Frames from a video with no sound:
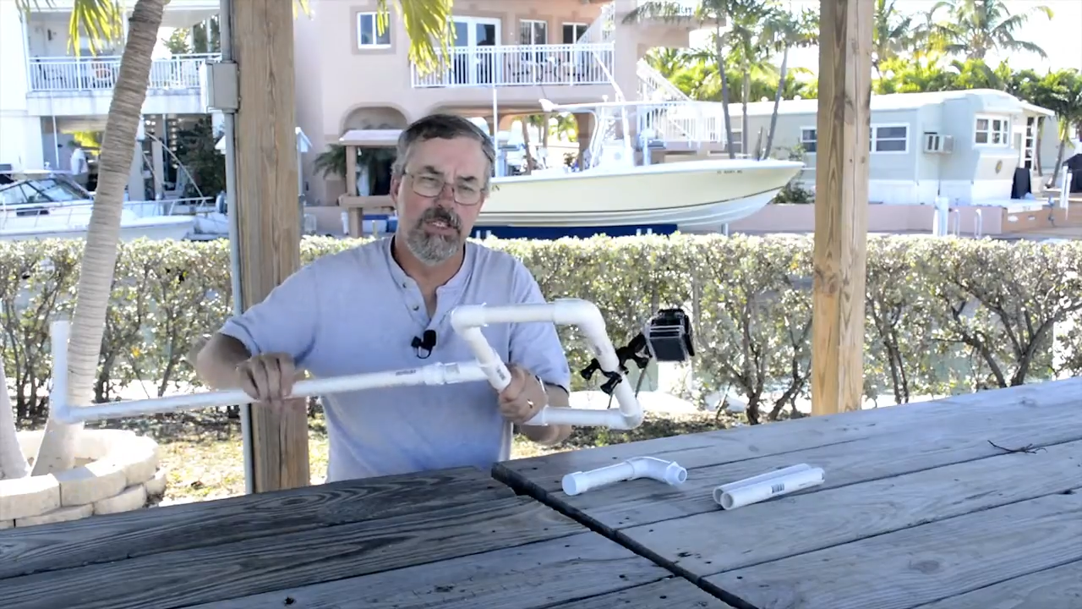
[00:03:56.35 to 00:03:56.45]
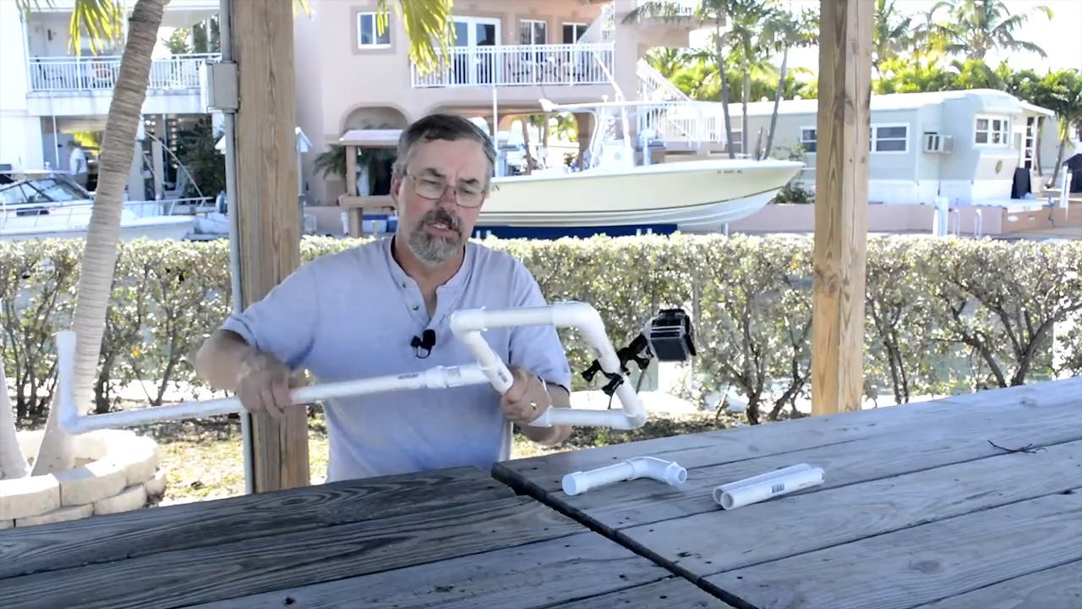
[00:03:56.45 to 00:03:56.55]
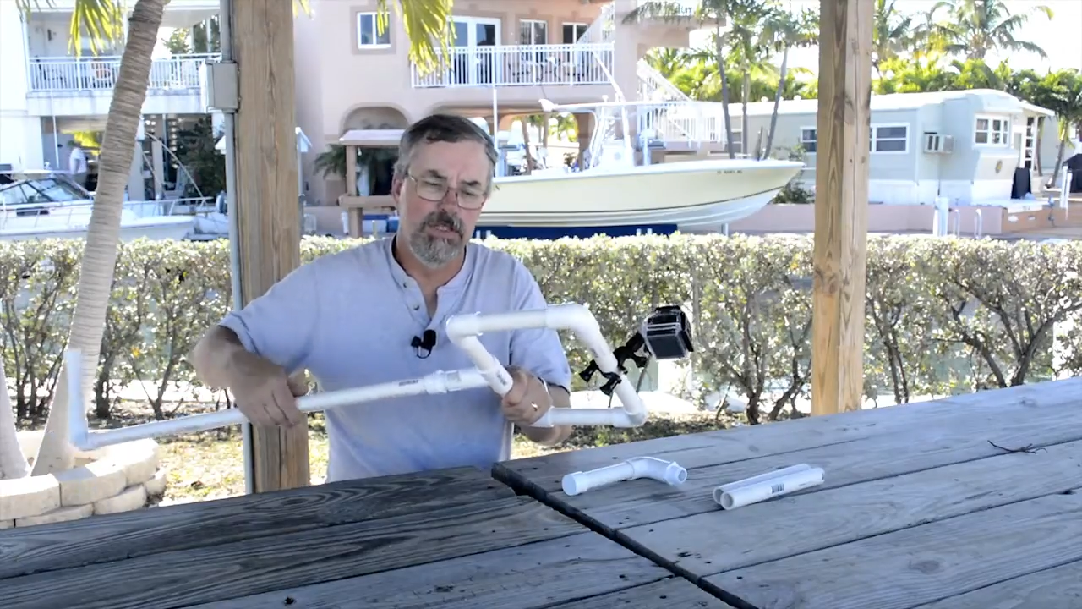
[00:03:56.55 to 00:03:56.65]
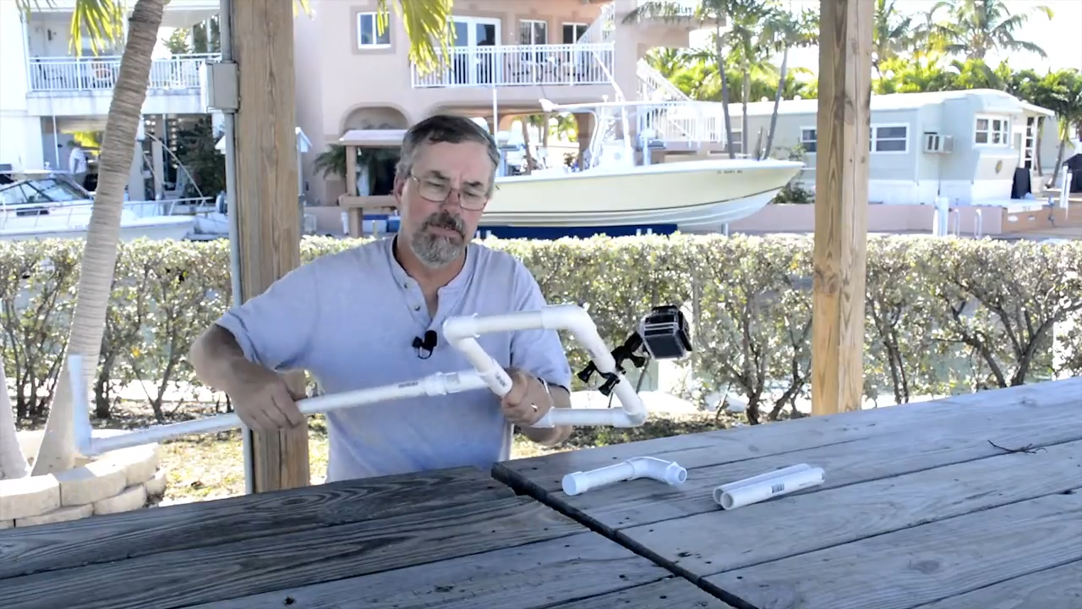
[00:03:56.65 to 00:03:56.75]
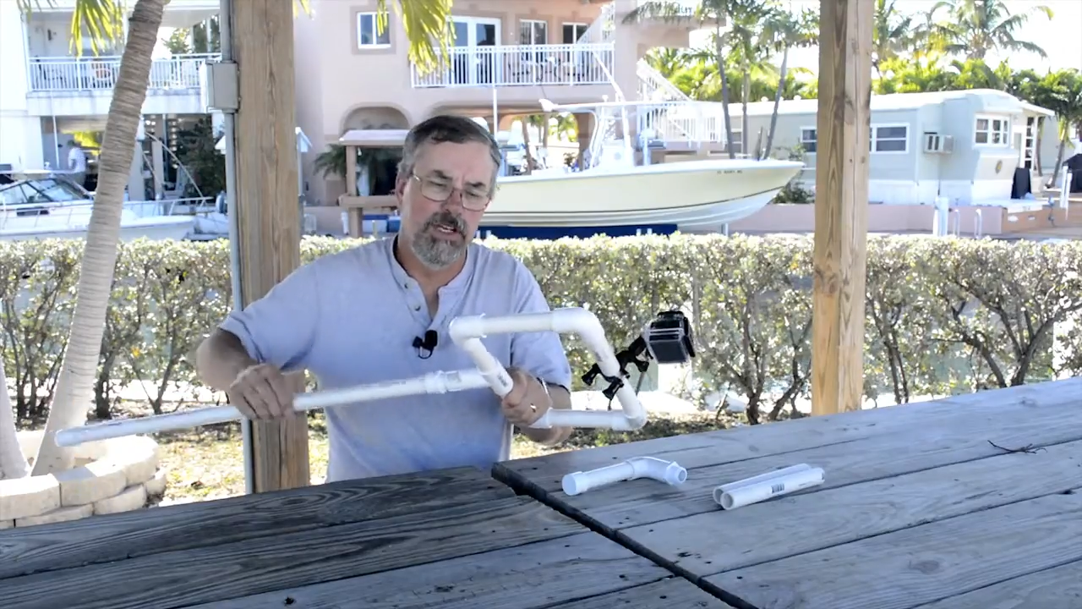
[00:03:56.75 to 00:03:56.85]

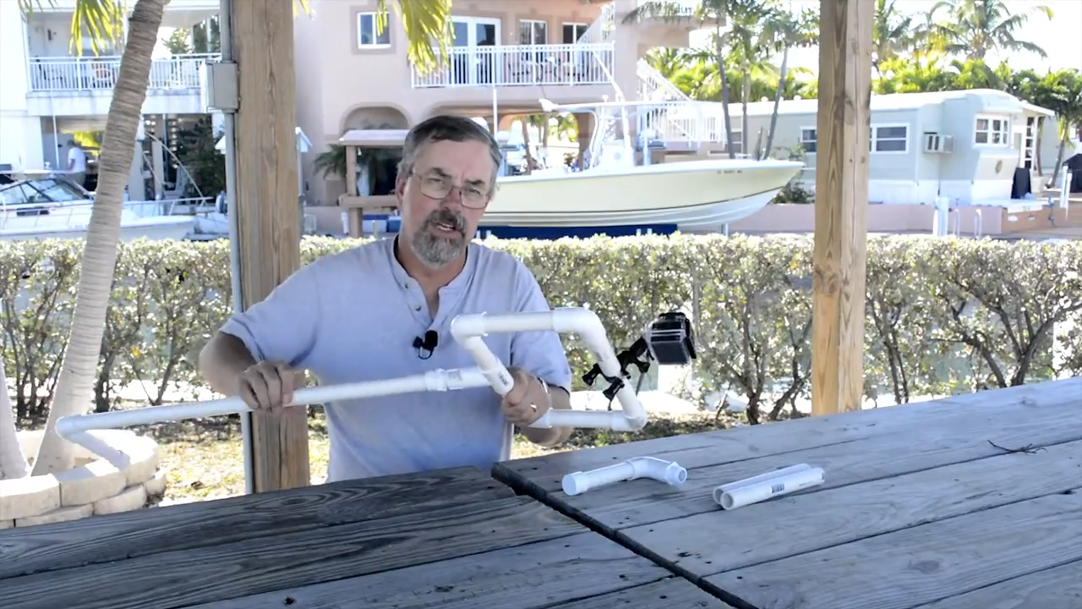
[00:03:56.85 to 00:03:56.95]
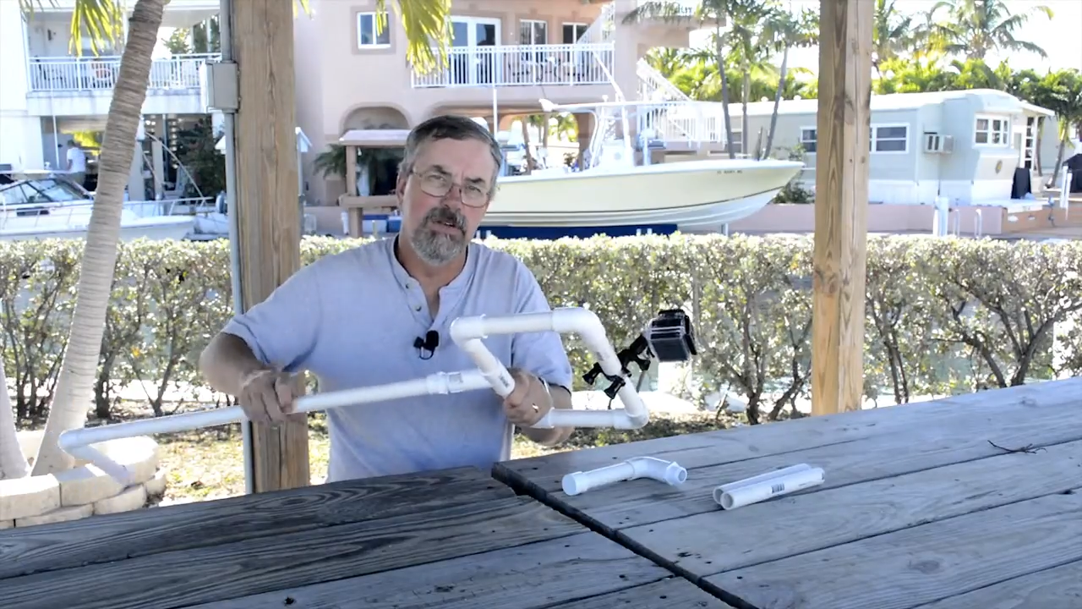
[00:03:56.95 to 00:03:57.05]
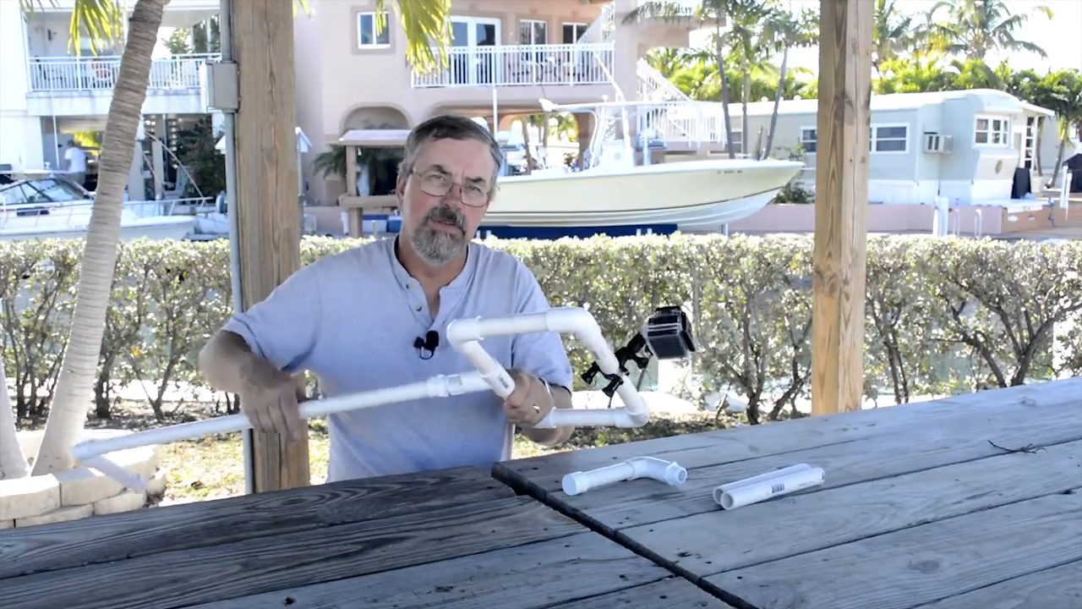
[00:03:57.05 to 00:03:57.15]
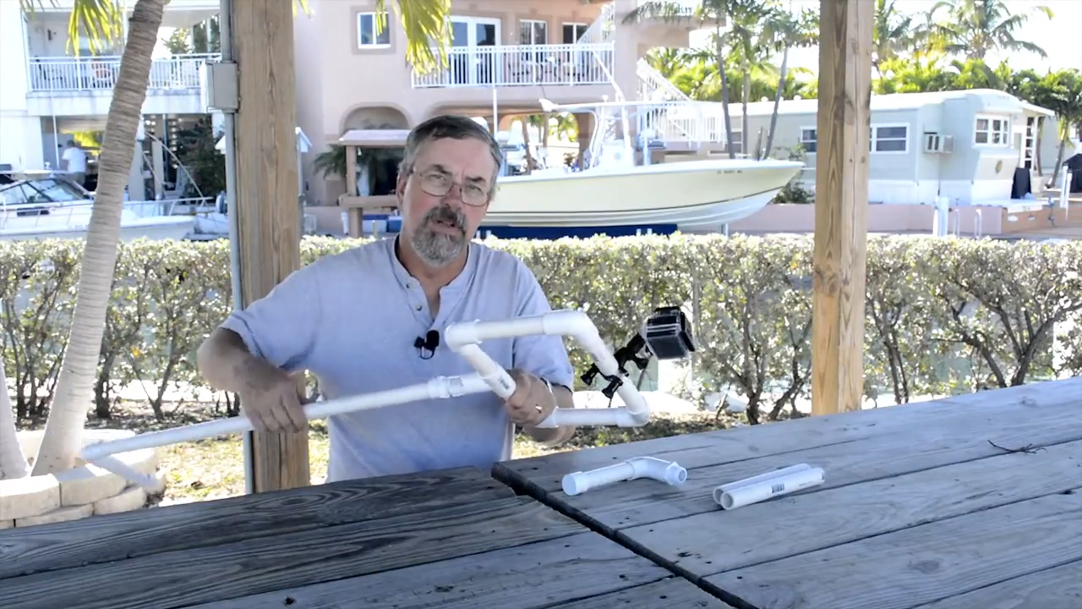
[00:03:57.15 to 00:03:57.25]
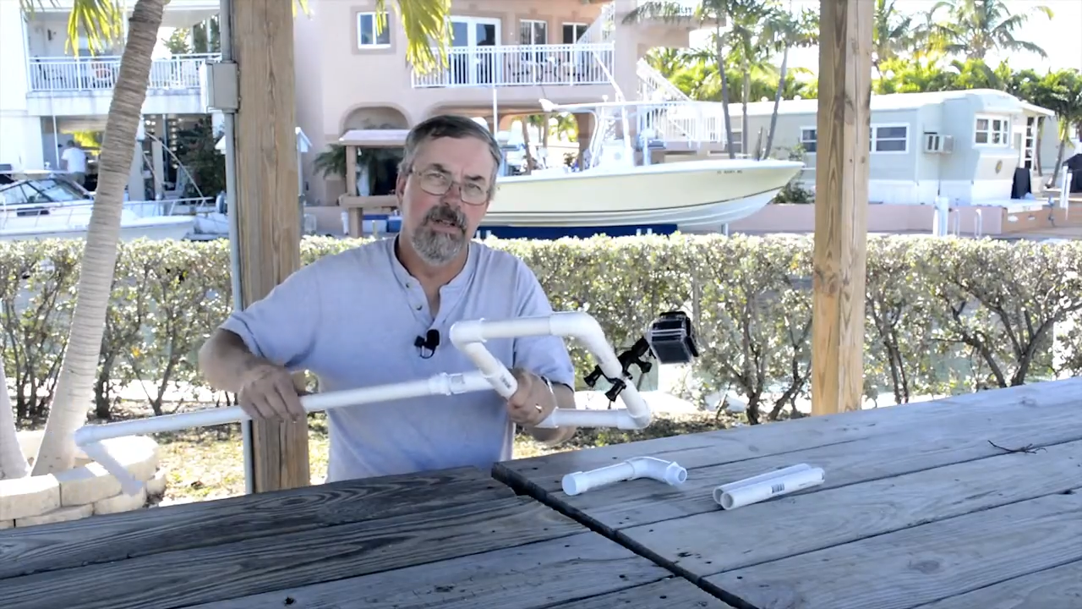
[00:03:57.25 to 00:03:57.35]
this little video.